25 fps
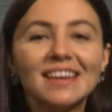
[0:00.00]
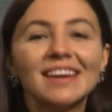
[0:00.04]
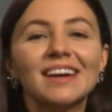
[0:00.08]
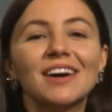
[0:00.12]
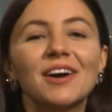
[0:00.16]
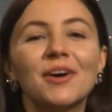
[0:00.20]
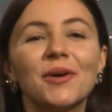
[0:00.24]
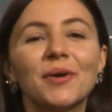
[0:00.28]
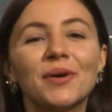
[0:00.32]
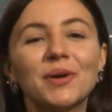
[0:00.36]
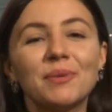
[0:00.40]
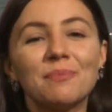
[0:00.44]

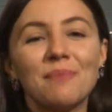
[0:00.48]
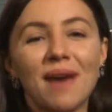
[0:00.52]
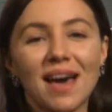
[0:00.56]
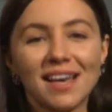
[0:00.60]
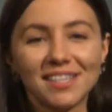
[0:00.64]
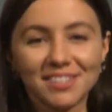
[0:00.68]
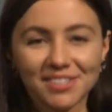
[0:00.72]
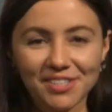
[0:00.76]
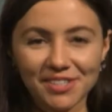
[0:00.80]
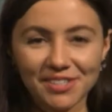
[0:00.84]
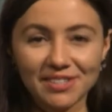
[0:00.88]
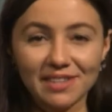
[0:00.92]
On a
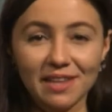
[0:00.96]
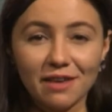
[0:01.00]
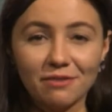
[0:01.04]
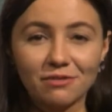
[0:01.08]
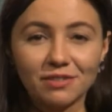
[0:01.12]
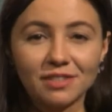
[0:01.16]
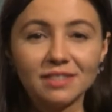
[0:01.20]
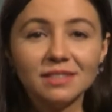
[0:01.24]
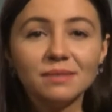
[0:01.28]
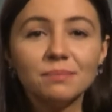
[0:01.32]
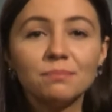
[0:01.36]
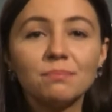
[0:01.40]
master's
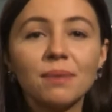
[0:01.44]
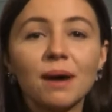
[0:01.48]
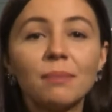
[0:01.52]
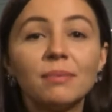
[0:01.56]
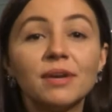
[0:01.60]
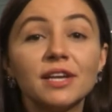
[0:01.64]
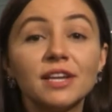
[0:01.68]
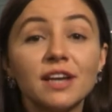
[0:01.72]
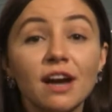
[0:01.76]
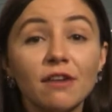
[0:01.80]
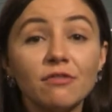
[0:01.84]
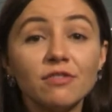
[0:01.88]
level,
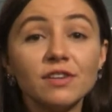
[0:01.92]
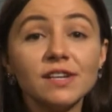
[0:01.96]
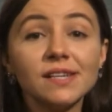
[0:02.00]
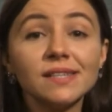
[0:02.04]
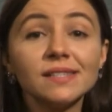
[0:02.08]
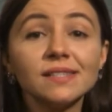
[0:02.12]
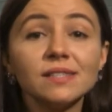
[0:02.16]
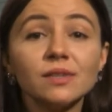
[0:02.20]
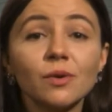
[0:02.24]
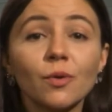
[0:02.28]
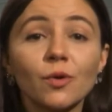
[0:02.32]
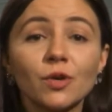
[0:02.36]
public
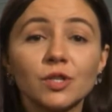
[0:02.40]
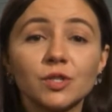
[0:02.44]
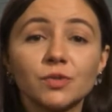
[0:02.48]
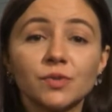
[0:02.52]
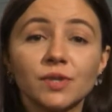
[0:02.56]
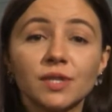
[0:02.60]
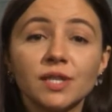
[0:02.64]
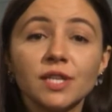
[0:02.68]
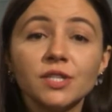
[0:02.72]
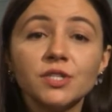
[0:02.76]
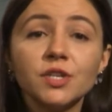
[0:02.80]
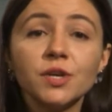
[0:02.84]
governance or
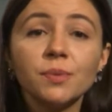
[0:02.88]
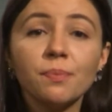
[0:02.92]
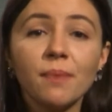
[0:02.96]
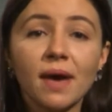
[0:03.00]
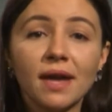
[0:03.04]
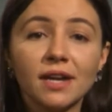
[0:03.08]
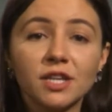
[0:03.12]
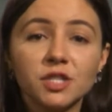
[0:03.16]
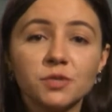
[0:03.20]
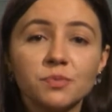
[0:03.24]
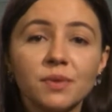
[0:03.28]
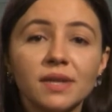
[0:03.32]
strategic
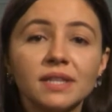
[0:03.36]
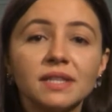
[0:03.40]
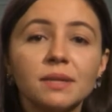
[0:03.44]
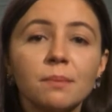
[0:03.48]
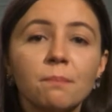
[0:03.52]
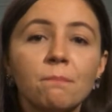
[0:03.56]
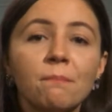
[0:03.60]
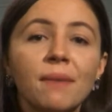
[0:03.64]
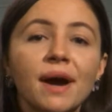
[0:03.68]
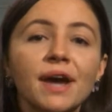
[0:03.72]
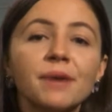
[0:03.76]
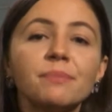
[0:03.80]
management
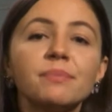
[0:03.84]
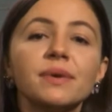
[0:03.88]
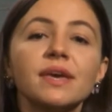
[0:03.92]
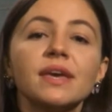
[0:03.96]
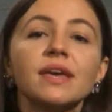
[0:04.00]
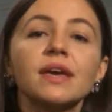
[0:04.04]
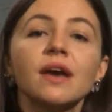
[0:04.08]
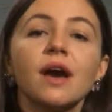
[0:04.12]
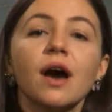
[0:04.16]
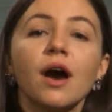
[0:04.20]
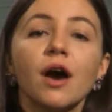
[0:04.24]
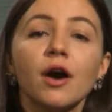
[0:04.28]
might
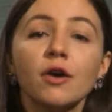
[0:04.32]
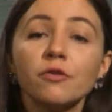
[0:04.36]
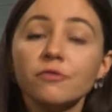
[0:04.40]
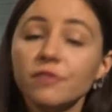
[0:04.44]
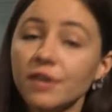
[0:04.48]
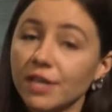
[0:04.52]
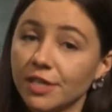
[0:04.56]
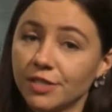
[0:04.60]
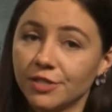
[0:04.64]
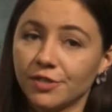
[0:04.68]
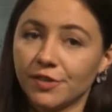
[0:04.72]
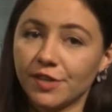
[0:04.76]
be of
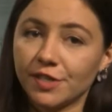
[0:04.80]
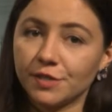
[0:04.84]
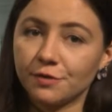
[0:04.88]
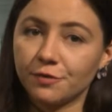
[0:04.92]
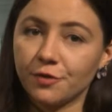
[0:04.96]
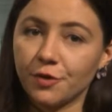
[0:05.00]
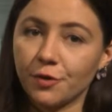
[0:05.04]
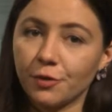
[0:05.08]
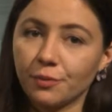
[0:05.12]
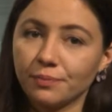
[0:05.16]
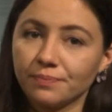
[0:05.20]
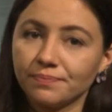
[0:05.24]
interest for
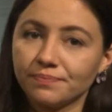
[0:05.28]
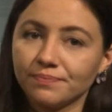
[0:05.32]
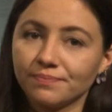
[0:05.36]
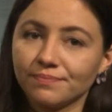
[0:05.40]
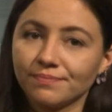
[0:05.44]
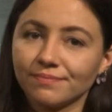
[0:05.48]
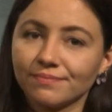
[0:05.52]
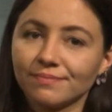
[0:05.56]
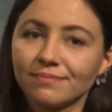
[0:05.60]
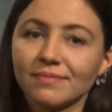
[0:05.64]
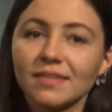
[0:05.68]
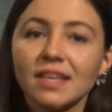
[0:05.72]
you.
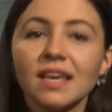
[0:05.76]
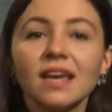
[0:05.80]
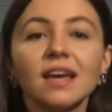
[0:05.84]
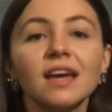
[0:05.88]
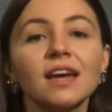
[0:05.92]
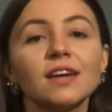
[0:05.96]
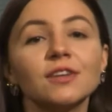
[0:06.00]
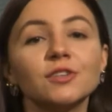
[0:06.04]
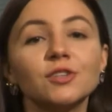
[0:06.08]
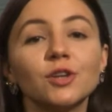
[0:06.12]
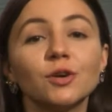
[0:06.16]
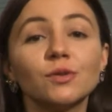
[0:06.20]

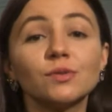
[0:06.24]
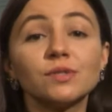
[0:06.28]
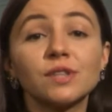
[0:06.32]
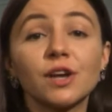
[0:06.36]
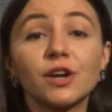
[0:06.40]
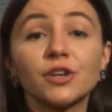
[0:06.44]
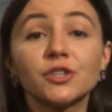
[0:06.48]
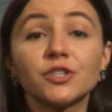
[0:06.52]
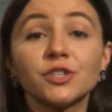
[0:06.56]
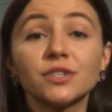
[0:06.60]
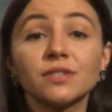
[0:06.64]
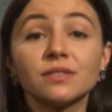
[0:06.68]
Those
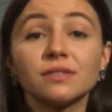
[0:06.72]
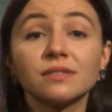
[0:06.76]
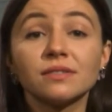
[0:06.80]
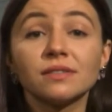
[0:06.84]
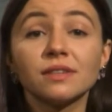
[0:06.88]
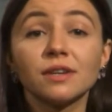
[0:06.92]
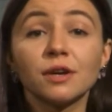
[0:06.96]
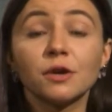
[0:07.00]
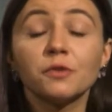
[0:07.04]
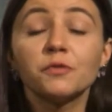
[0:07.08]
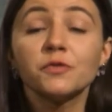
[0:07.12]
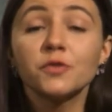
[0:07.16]
are just
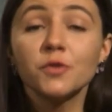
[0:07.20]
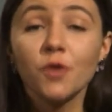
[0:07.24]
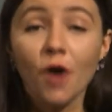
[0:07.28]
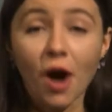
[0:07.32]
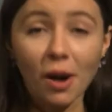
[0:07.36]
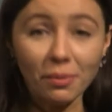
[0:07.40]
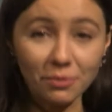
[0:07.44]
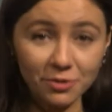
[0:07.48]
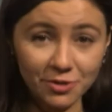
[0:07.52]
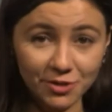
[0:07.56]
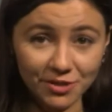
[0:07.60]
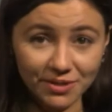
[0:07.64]
a few
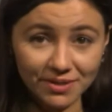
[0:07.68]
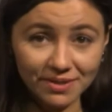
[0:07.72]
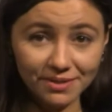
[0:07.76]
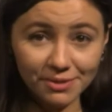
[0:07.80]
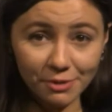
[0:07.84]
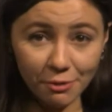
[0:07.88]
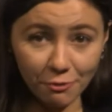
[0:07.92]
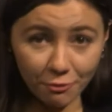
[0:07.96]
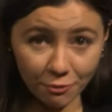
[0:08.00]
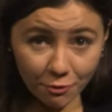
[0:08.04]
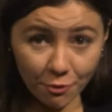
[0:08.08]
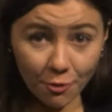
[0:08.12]
options.
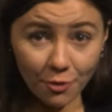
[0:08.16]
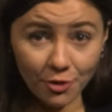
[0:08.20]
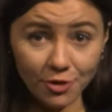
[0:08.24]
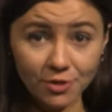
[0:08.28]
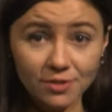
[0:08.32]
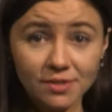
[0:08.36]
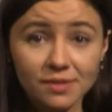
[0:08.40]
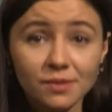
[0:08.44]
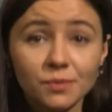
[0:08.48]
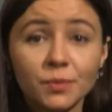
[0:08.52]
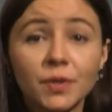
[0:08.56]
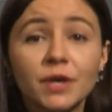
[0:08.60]
Of
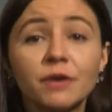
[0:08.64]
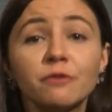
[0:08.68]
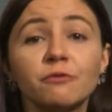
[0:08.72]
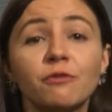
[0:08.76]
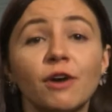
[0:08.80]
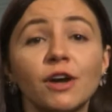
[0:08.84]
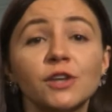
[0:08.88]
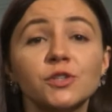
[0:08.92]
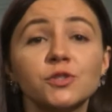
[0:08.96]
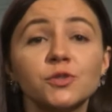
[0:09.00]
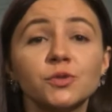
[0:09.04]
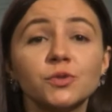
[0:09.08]
course, we
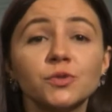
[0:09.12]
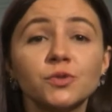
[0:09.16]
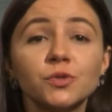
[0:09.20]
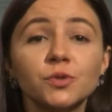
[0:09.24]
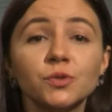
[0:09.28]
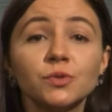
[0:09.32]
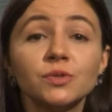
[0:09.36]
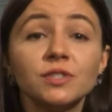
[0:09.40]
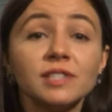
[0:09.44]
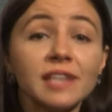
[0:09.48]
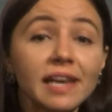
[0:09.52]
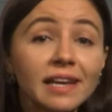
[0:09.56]
invite you
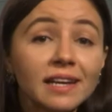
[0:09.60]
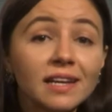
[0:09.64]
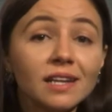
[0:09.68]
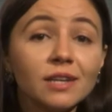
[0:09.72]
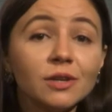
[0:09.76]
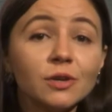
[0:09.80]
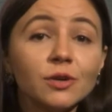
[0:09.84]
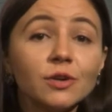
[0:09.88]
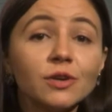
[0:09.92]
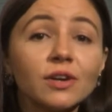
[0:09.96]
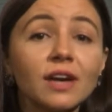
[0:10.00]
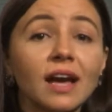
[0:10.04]
to take a
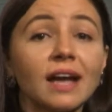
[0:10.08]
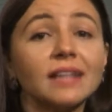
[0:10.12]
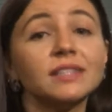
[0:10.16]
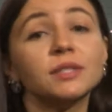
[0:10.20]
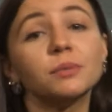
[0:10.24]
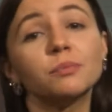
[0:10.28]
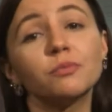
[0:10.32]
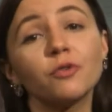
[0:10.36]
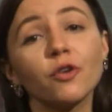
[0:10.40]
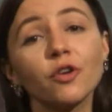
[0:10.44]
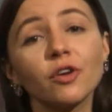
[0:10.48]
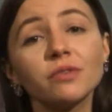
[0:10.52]
look at the
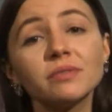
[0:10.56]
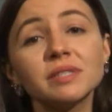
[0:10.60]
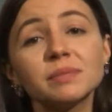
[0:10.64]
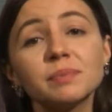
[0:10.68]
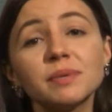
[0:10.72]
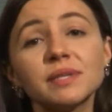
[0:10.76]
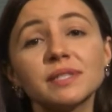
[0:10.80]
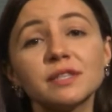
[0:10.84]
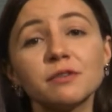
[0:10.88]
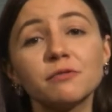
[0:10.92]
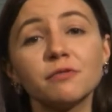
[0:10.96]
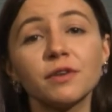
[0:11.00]

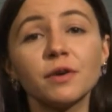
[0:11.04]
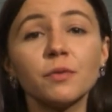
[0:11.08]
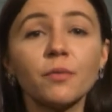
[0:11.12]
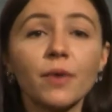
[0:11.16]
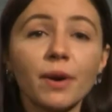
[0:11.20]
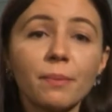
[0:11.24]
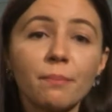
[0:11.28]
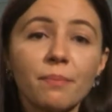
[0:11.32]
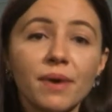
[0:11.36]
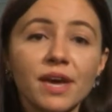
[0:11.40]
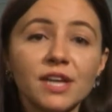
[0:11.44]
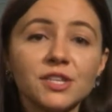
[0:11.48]
program-specific
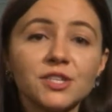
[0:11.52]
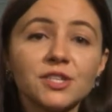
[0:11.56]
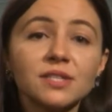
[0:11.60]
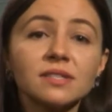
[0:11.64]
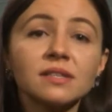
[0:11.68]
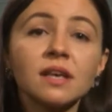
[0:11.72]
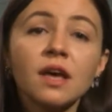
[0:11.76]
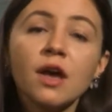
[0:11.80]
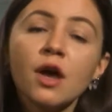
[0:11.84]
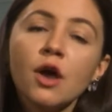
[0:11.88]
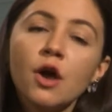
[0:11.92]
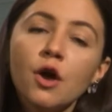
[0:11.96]
web pages
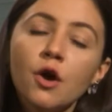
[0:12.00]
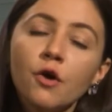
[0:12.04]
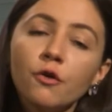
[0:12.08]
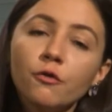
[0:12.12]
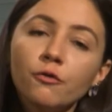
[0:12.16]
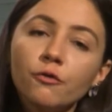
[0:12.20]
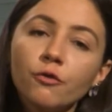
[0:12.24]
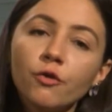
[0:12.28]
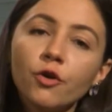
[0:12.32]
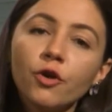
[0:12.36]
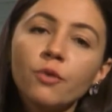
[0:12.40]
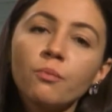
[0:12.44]

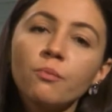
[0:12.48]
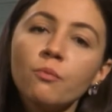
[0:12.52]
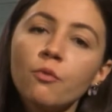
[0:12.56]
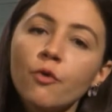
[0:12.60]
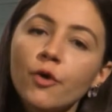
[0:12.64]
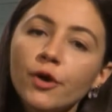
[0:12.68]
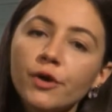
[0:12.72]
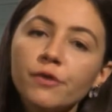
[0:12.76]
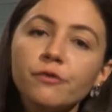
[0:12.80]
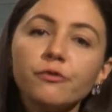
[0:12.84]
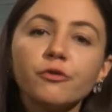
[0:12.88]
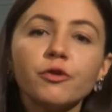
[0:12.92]
for
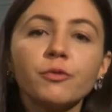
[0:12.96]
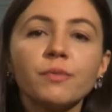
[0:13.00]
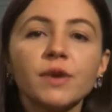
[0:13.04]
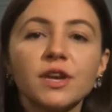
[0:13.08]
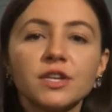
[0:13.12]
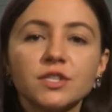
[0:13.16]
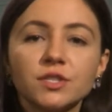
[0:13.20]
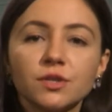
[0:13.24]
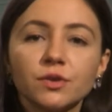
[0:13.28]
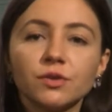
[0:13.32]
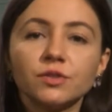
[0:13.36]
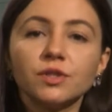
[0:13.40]
more
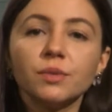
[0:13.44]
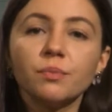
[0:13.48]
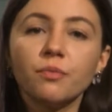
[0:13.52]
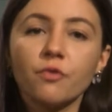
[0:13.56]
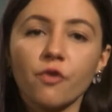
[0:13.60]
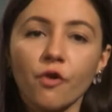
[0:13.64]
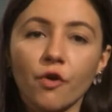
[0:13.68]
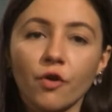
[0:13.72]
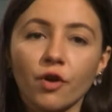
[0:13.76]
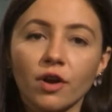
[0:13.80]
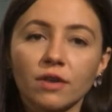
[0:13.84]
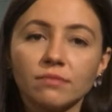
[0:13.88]
information on the
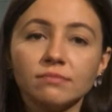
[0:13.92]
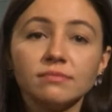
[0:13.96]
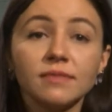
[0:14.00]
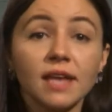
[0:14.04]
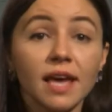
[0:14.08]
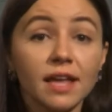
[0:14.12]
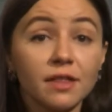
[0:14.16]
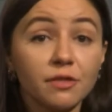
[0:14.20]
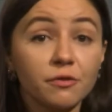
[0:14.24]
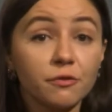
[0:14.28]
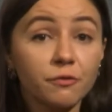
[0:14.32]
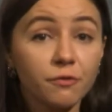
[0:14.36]
program
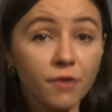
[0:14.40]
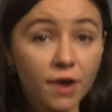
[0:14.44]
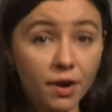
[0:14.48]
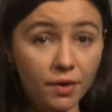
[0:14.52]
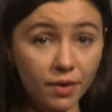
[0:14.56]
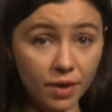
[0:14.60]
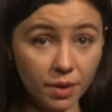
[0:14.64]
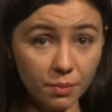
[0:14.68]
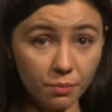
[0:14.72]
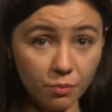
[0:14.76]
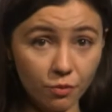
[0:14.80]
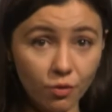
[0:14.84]
and,
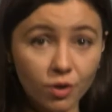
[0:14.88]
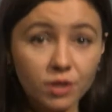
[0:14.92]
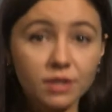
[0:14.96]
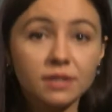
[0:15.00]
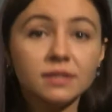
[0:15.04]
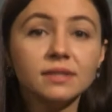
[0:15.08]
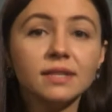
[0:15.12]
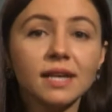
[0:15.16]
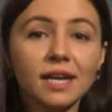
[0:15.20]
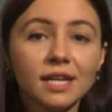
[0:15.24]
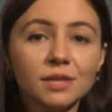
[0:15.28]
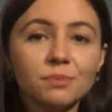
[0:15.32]
very
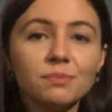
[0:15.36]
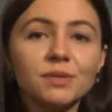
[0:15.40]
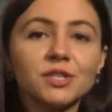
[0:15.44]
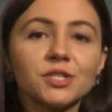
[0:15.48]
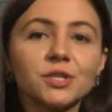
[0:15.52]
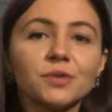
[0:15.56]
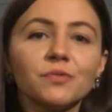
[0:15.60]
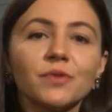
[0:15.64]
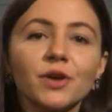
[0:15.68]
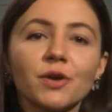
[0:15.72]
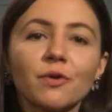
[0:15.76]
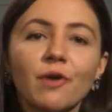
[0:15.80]
important,
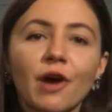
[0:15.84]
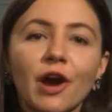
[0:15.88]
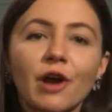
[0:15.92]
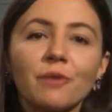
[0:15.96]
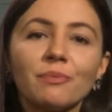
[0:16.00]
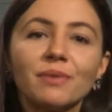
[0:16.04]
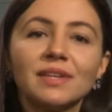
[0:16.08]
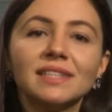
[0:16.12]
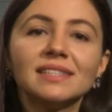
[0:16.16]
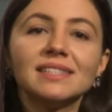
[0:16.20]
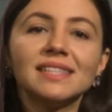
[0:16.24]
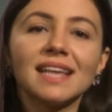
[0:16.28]
admission
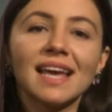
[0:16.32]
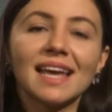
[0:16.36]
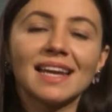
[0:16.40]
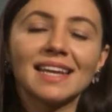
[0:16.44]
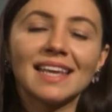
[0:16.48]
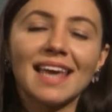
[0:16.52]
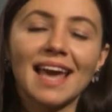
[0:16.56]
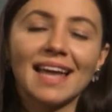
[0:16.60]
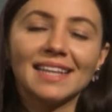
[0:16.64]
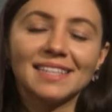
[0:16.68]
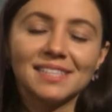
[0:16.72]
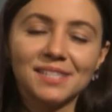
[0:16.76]
requirements and
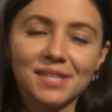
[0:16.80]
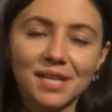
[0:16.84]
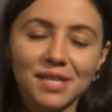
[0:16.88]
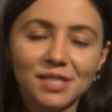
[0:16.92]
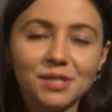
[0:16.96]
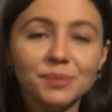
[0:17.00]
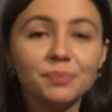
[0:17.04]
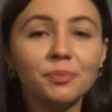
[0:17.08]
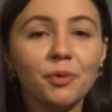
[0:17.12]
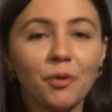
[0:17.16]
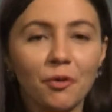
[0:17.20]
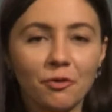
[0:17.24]

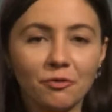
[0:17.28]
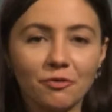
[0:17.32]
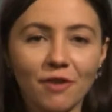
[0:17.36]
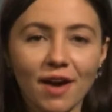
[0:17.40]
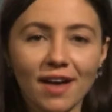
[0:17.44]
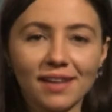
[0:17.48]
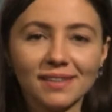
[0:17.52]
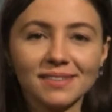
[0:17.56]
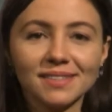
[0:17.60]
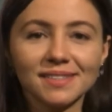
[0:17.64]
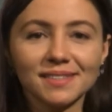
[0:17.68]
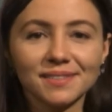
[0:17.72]
candidates'
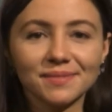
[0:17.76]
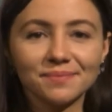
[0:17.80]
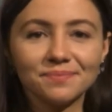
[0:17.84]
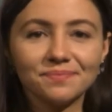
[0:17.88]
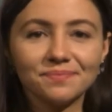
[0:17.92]
profiles.